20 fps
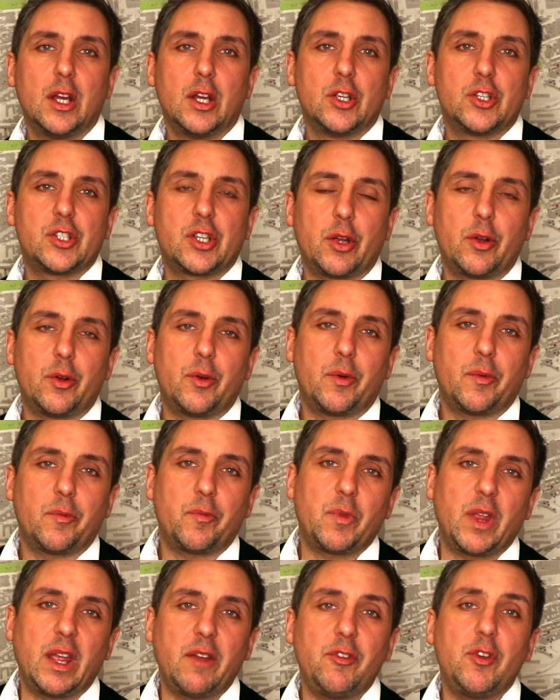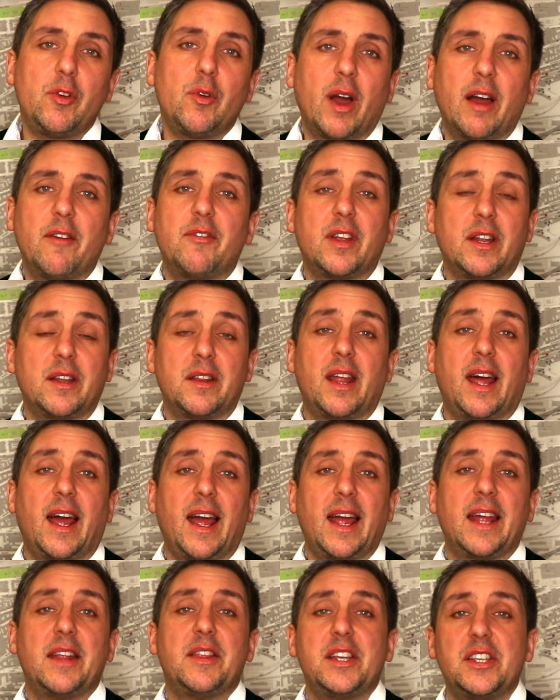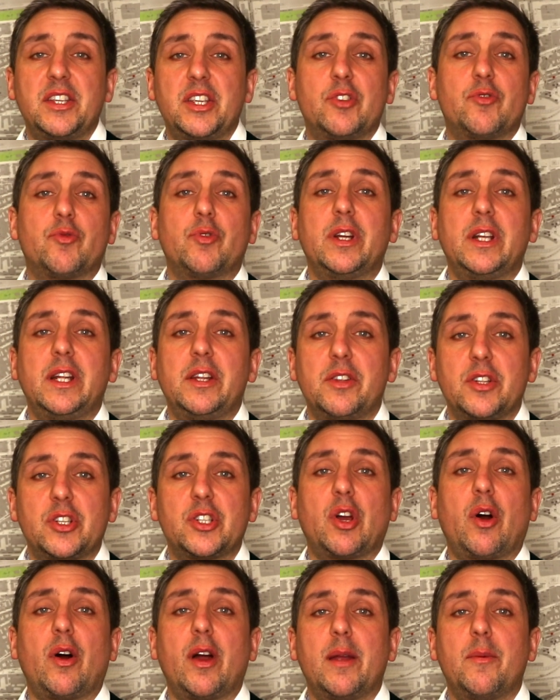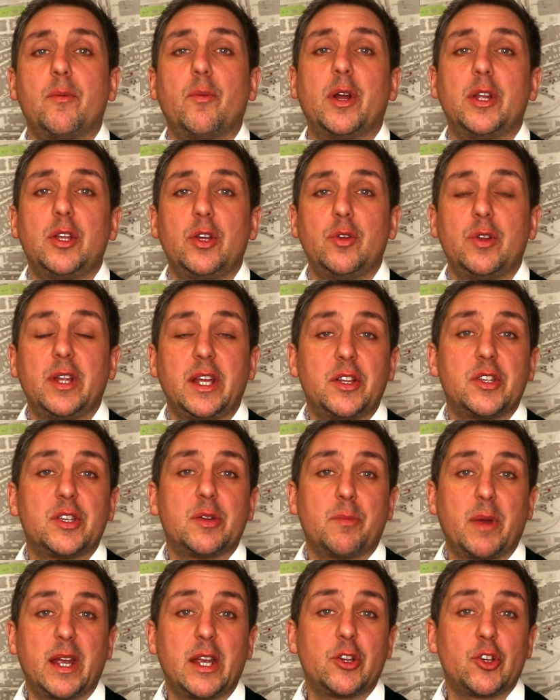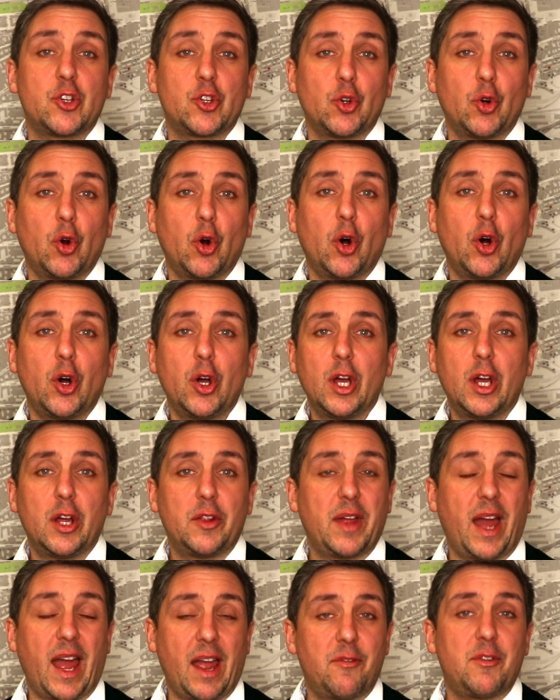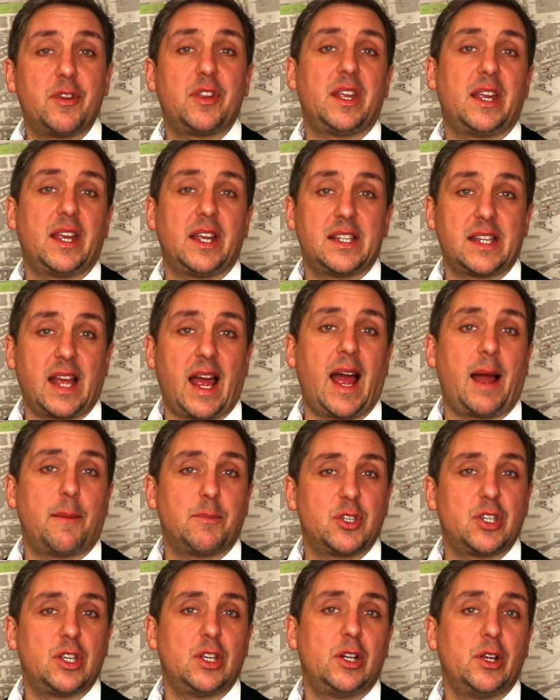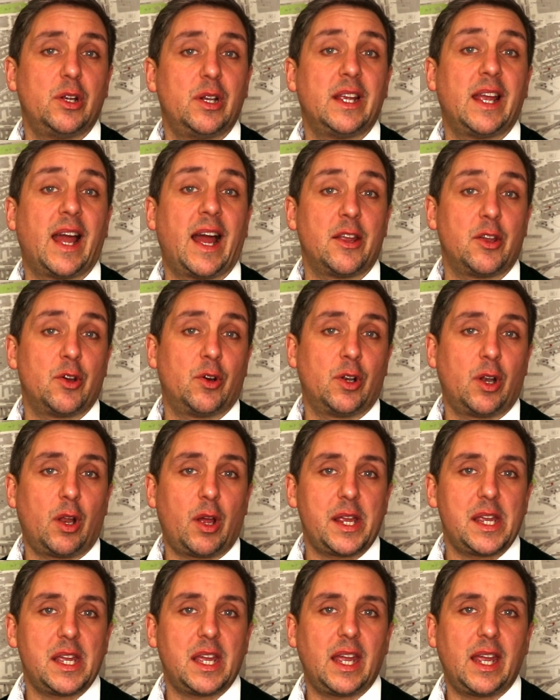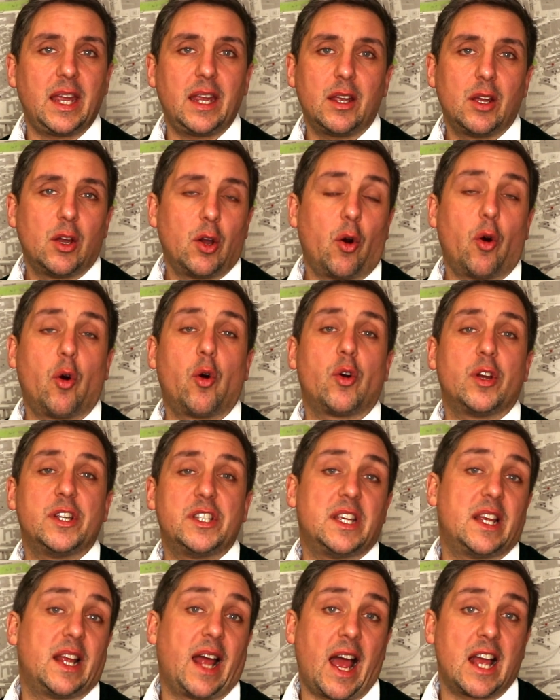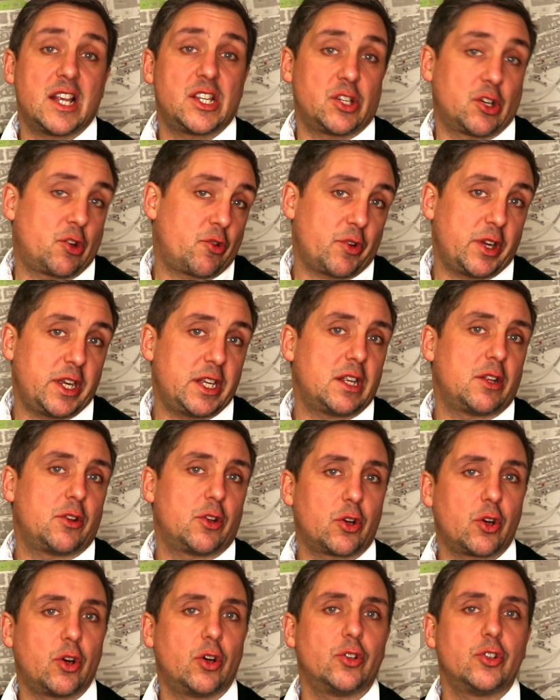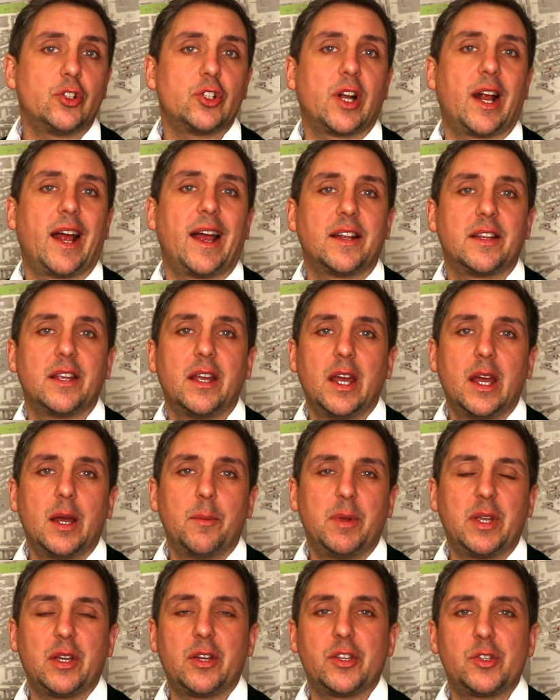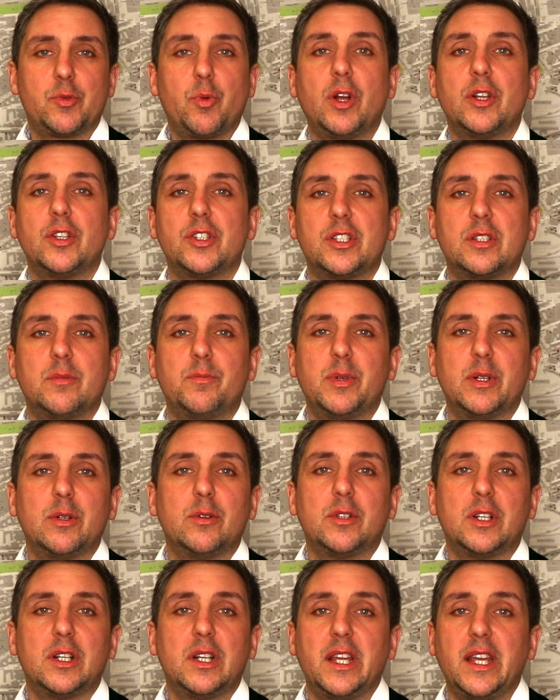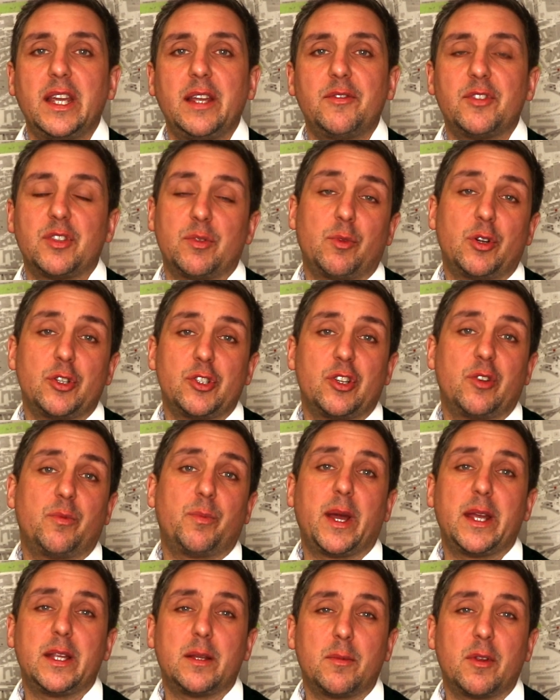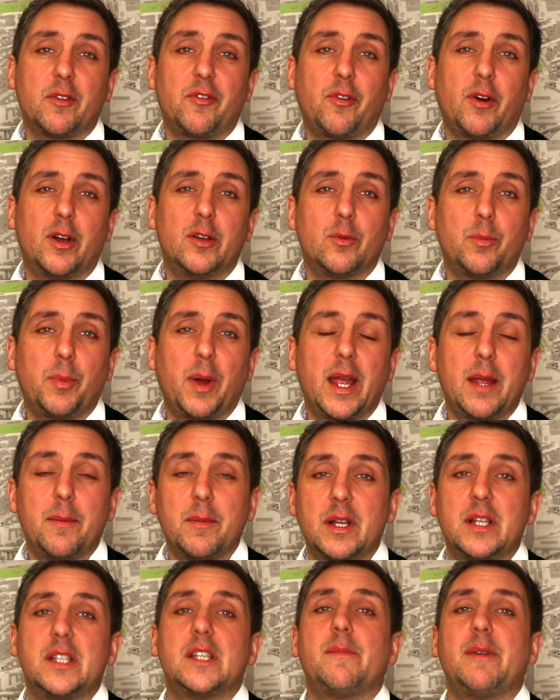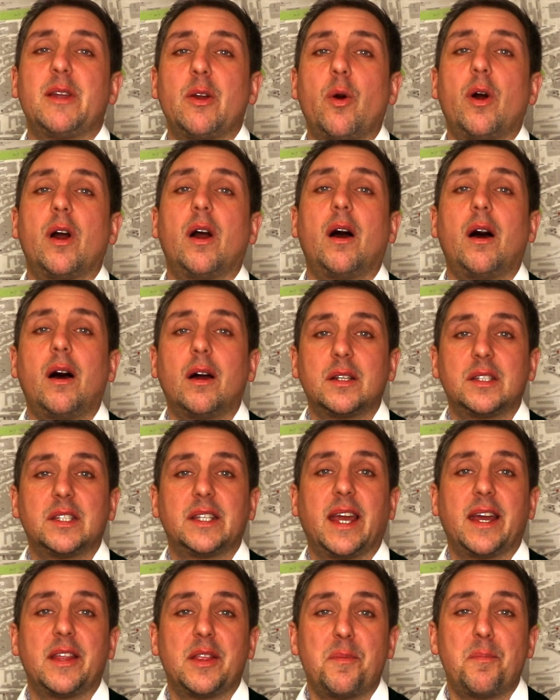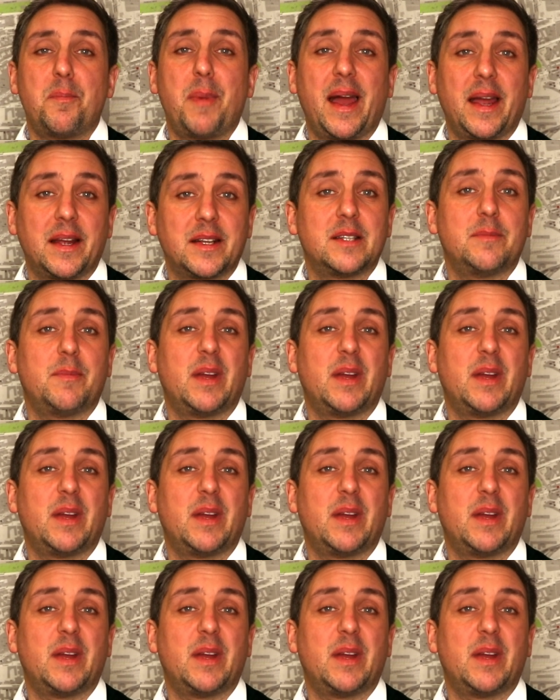So if you have done that, this is really the time when you need to make sure that everything is absolutely at your liking or as agreed in the contract. Because once the builder leaves and once you've paid them the final payment, it's going to be quite hard to get them back to